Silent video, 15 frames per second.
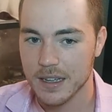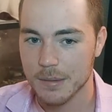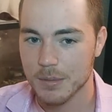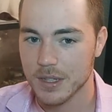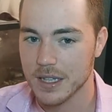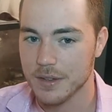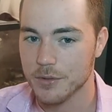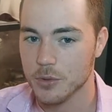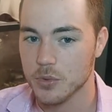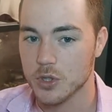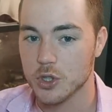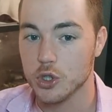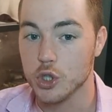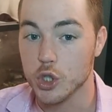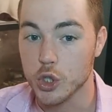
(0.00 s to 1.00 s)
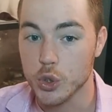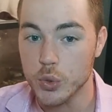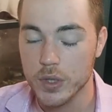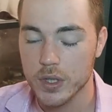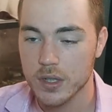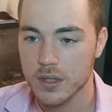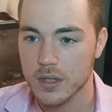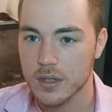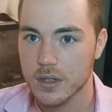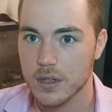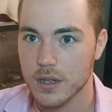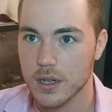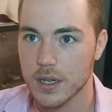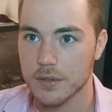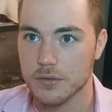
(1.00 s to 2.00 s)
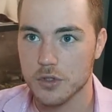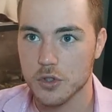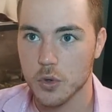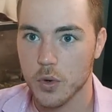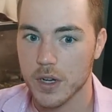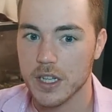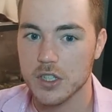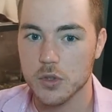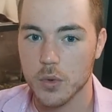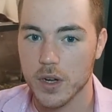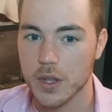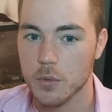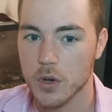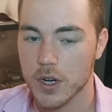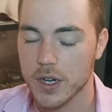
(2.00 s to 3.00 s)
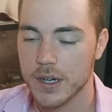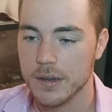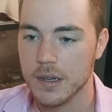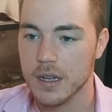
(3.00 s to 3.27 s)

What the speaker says: I believe it was June of 2021,